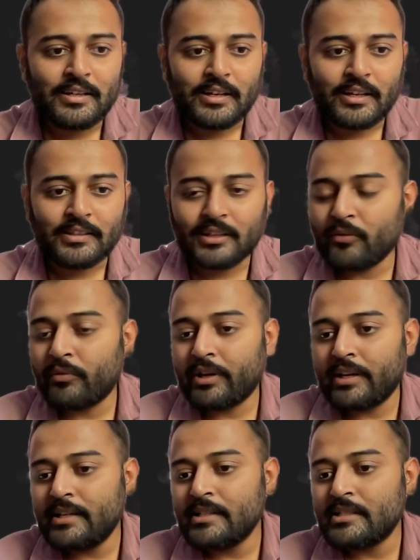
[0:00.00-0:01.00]
And there are
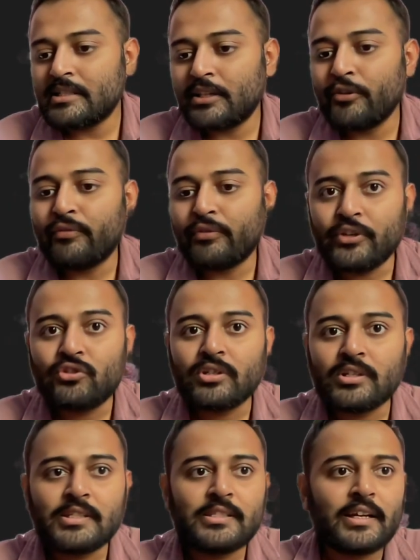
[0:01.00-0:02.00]
various new
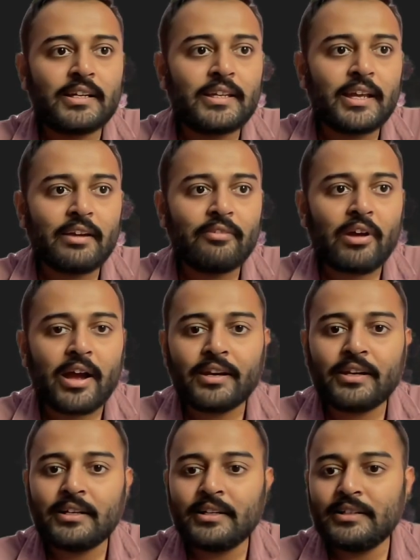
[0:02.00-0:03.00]
features that they have
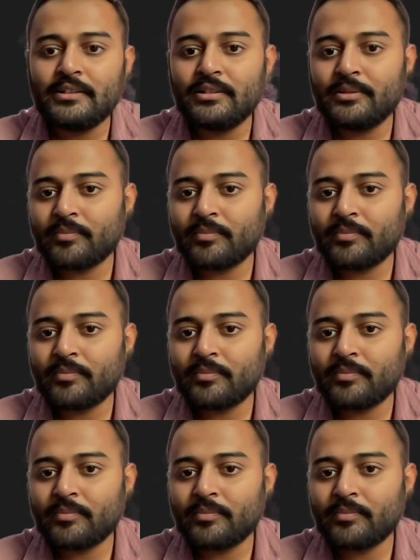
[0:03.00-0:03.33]
added.